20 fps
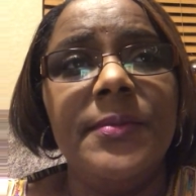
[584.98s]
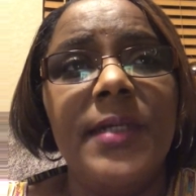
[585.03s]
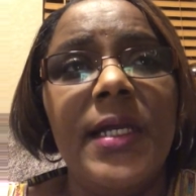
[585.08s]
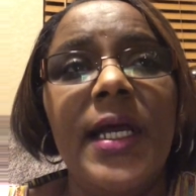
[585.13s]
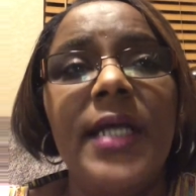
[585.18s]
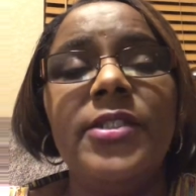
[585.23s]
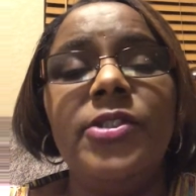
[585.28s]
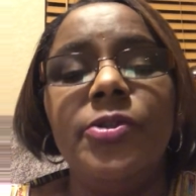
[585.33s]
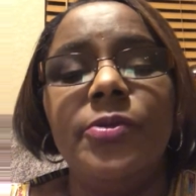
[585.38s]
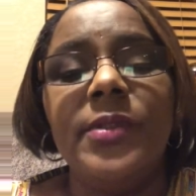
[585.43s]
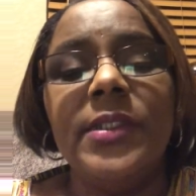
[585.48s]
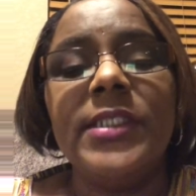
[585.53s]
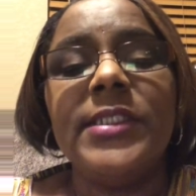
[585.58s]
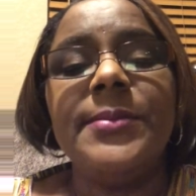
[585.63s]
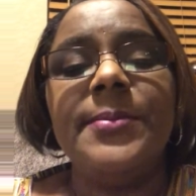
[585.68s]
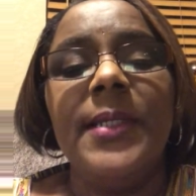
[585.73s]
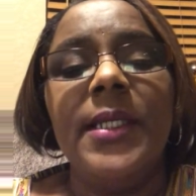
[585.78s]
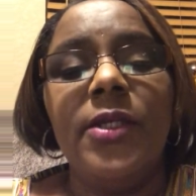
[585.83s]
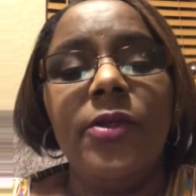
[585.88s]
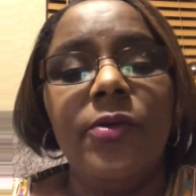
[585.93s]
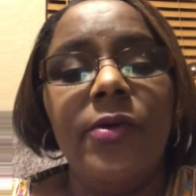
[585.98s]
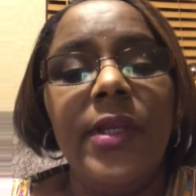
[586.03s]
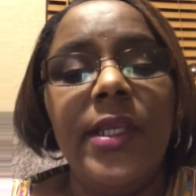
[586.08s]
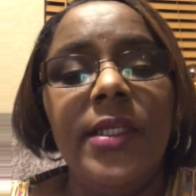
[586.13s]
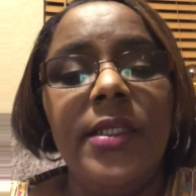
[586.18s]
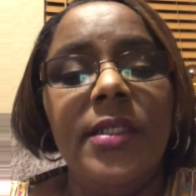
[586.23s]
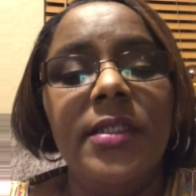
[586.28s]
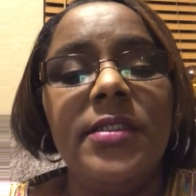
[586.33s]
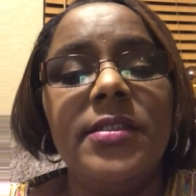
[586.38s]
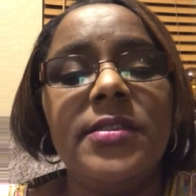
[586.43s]
I do expect
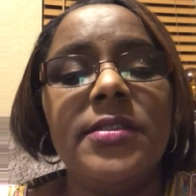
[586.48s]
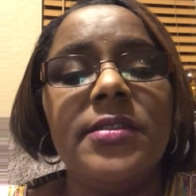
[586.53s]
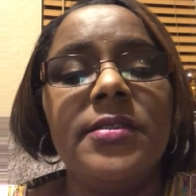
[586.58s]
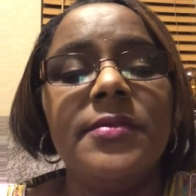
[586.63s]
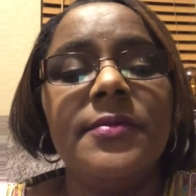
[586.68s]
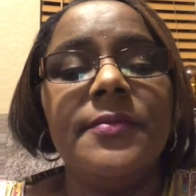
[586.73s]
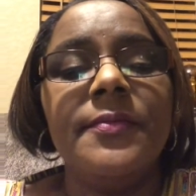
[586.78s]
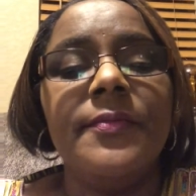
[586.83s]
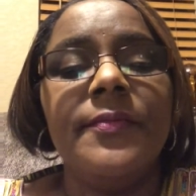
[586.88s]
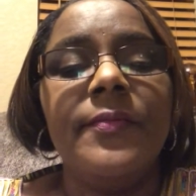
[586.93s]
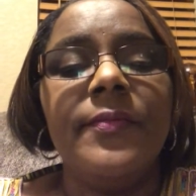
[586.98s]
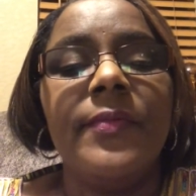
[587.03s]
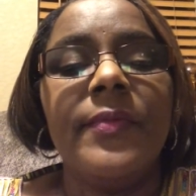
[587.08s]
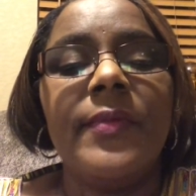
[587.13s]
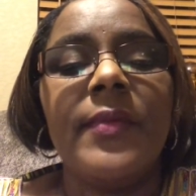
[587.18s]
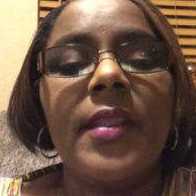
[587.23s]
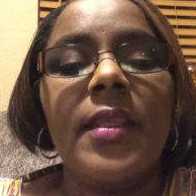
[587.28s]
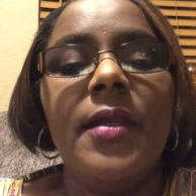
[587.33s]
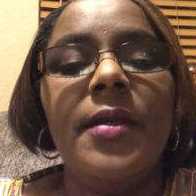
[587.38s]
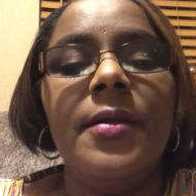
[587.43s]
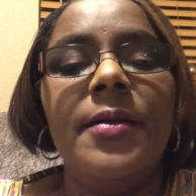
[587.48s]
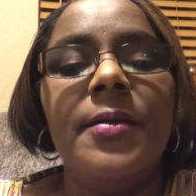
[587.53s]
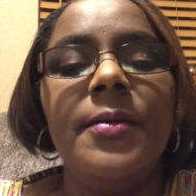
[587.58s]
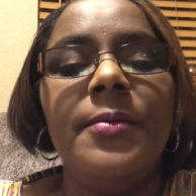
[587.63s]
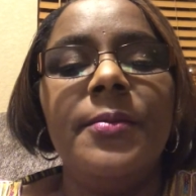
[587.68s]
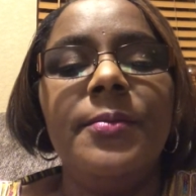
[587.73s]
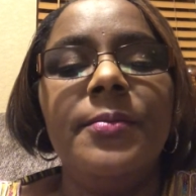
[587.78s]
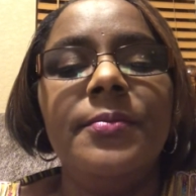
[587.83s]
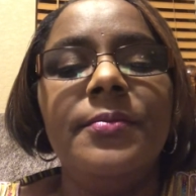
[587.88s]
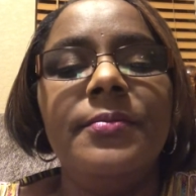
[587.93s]
greatness.
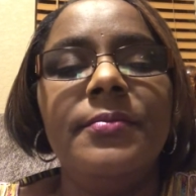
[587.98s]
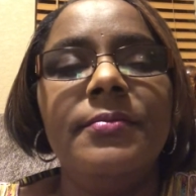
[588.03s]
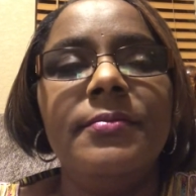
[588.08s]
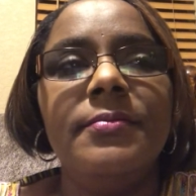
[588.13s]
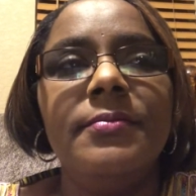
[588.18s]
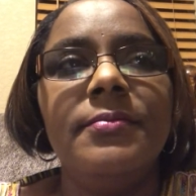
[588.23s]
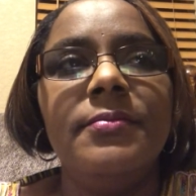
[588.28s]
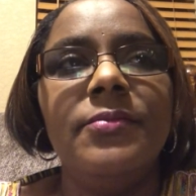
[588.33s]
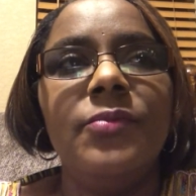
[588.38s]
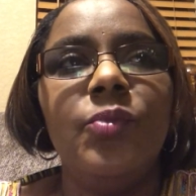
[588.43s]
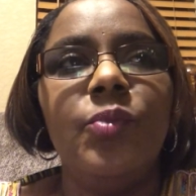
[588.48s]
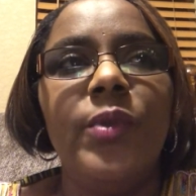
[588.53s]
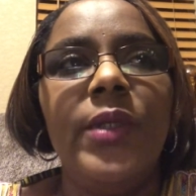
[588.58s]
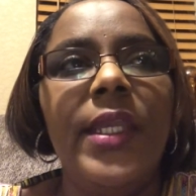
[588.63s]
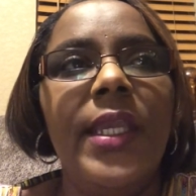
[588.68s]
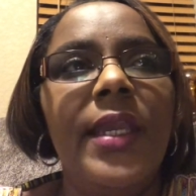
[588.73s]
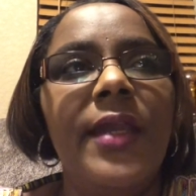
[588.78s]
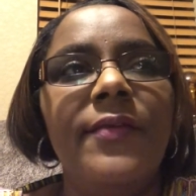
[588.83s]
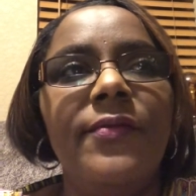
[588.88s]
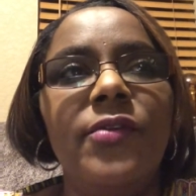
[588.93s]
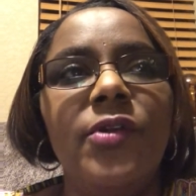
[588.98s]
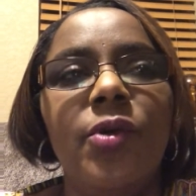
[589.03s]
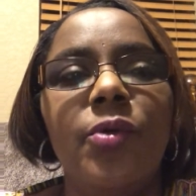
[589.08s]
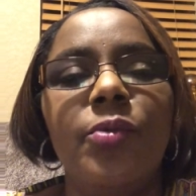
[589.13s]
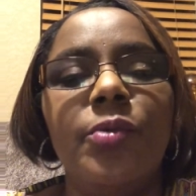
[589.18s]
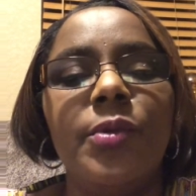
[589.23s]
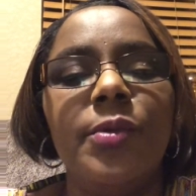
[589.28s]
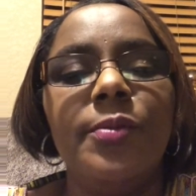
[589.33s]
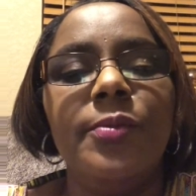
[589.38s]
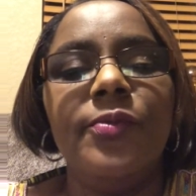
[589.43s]
Um, we have no
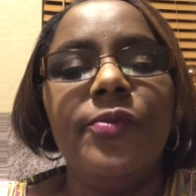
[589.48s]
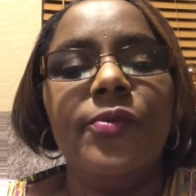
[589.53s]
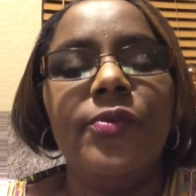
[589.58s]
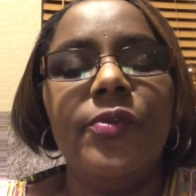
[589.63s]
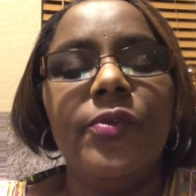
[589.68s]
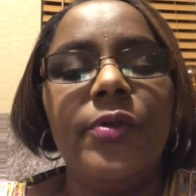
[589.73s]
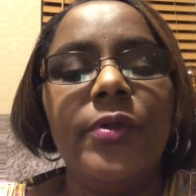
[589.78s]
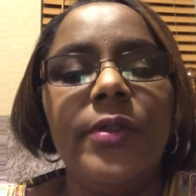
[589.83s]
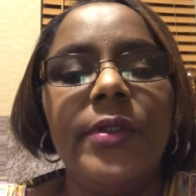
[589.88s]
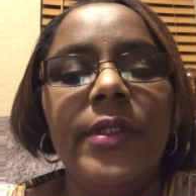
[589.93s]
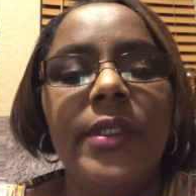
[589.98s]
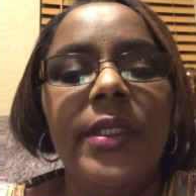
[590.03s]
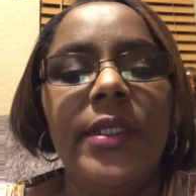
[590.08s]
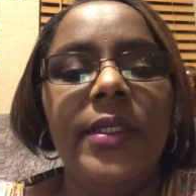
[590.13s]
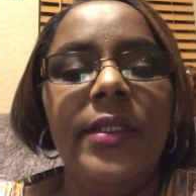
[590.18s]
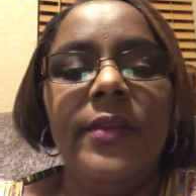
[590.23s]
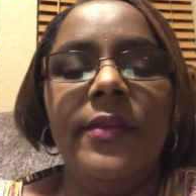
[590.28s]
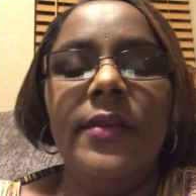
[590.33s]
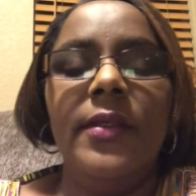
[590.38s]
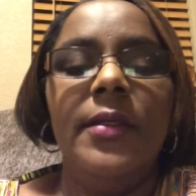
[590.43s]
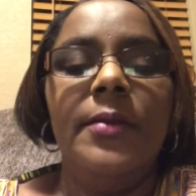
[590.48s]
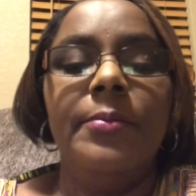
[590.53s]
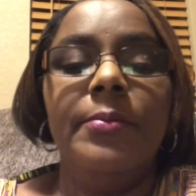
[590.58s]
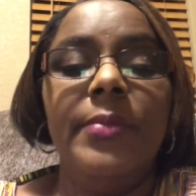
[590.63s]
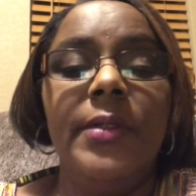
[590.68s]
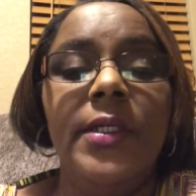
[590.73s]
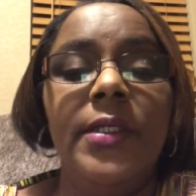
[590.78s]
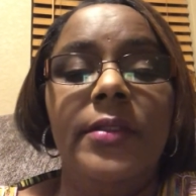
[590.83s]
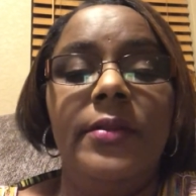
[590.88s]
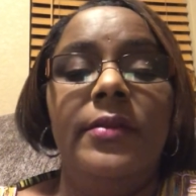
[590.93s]
room for anything
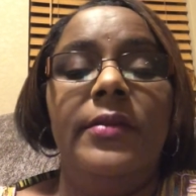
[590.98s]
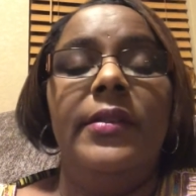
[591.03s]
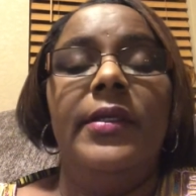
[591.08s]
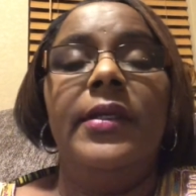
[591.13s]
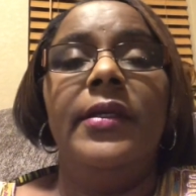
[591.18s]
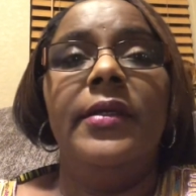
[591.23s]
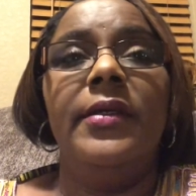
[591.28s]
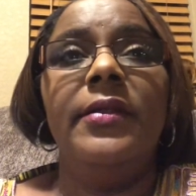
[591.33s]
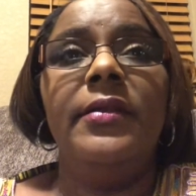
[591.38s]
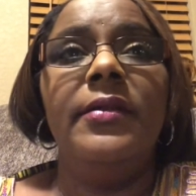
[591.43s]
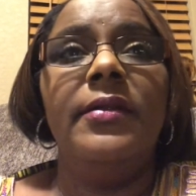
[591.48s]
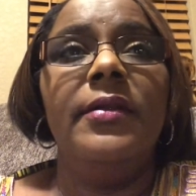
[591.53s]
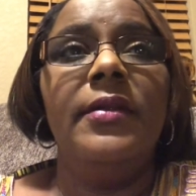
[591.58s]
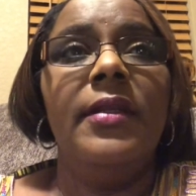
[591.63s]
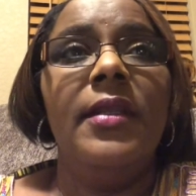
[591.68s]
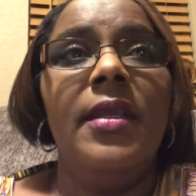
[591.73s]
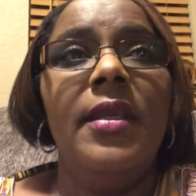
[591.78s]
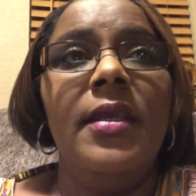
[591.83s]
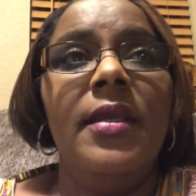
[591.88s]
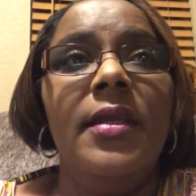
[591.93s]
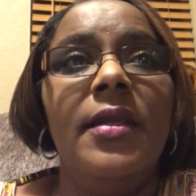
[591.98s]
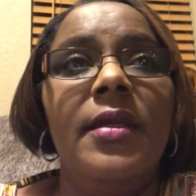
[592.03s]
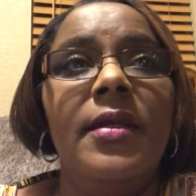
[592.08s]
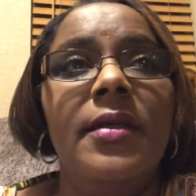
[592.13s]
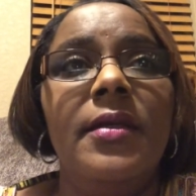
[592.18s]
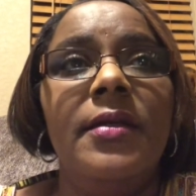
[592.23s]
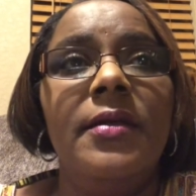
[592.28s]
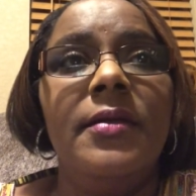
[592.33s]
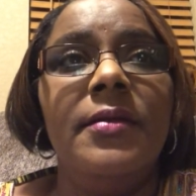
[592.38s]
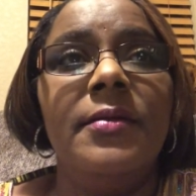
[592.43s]
but that.
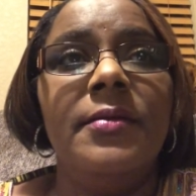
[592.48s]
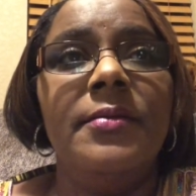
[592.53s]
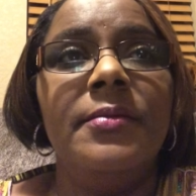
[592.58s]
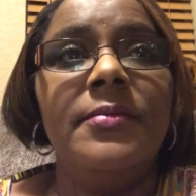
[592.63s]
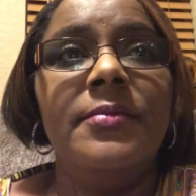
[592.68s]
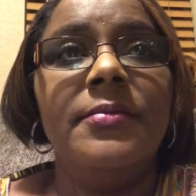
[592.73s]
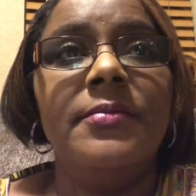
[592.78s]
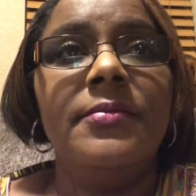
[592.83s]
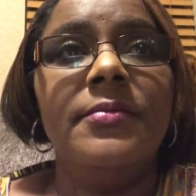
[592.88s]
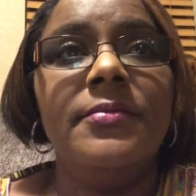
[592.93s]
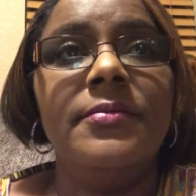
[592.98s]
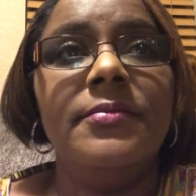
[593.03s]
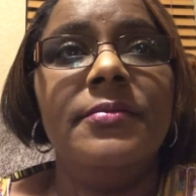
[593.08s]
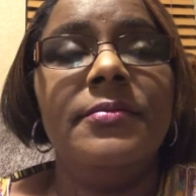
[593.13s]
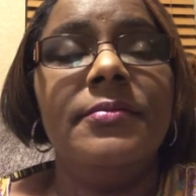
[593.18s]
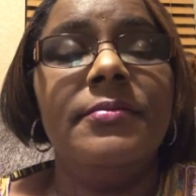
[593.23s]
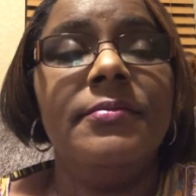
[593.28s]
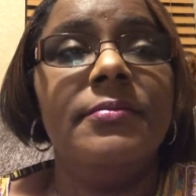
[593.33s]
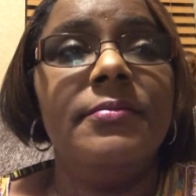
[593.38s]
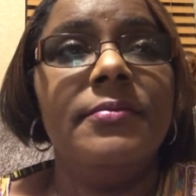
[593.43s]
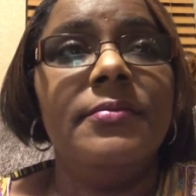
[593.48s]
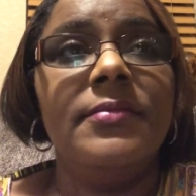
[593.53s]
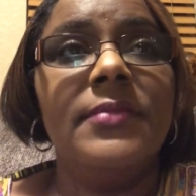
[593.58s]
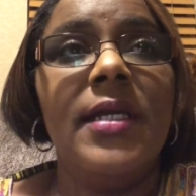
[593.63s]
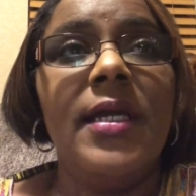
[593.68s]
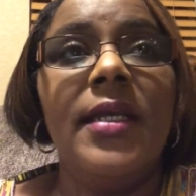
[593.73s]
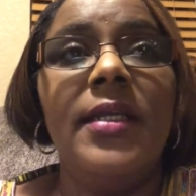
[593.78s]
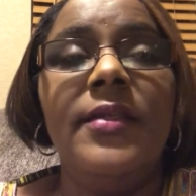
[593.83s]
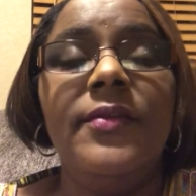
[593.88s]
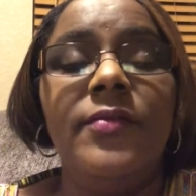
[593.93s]
Um,
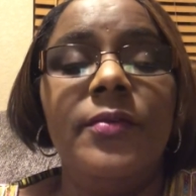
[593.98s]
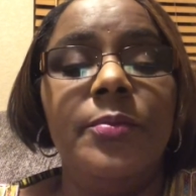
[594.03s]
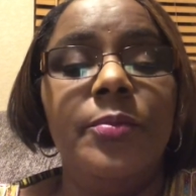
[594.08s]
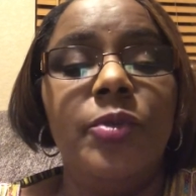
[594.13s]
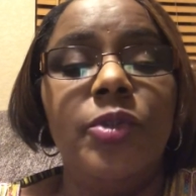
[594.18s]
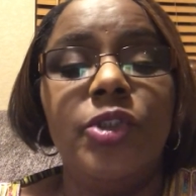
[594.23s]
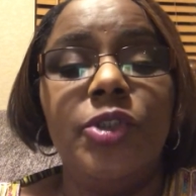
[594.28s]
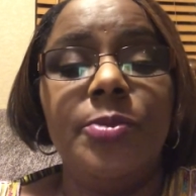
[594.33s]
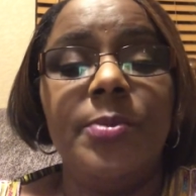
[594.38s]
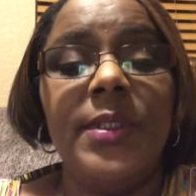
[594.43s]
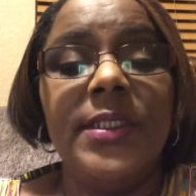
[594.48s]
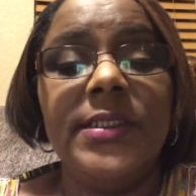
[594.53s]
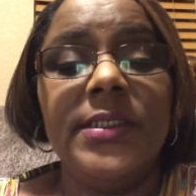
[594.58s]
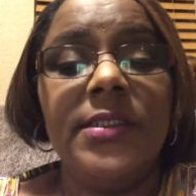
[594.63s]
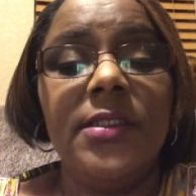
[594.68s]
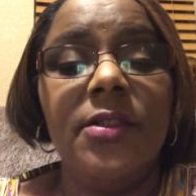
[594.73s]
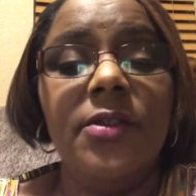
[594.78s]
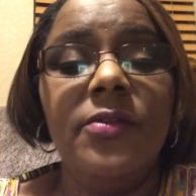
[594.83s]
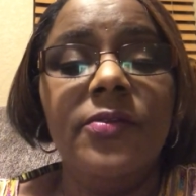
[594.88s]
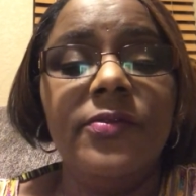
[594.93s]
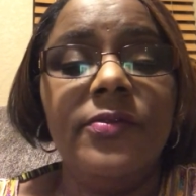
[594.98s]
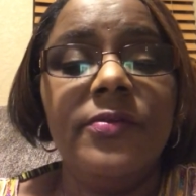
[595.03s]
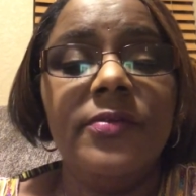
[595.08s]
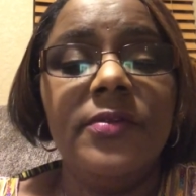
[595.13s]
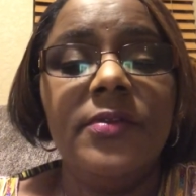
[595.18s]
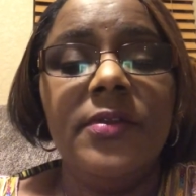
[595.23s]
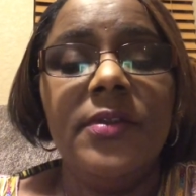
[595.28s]
I even push myself.